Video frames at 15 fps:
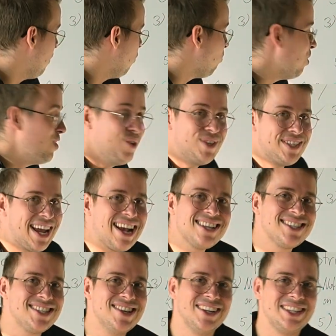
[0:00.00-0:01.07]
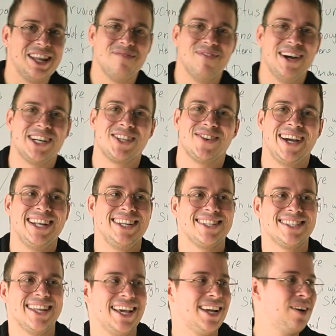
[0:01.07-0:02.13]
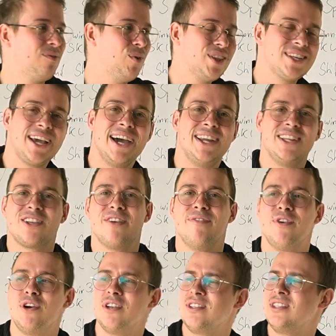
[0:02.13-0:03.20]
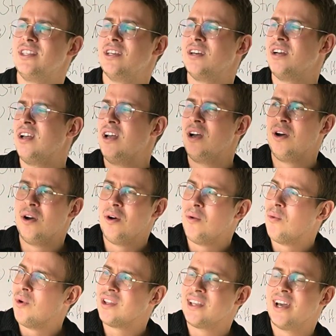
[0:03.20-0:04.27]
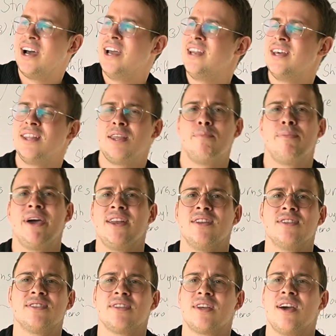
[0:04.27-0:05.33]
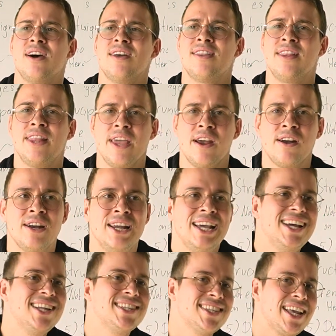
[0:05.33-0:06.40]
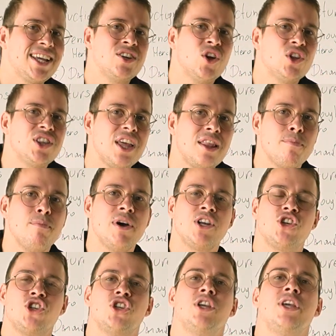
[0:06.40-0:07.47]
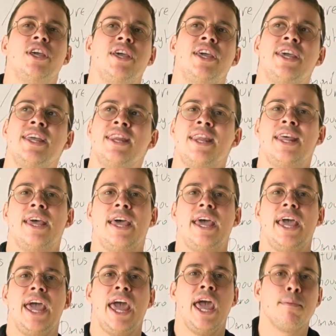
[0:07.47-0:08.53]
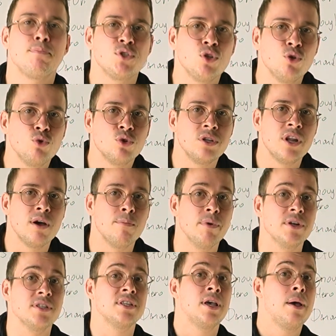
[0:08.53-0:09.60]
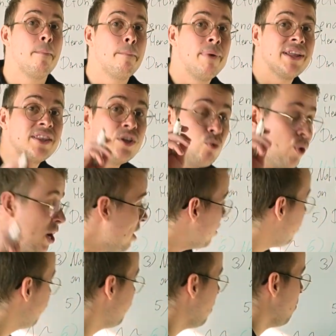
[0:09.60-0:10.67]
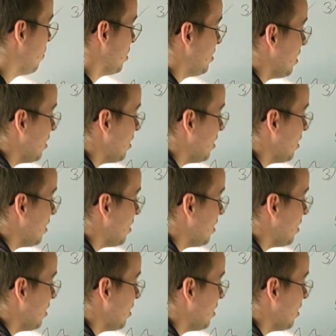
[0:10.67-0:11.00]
1, 2 sales is not that much, right? It's like one guy that converts here, one guy that abandons the cart there. It's like not that much in absolute numbers. But in relative numbers,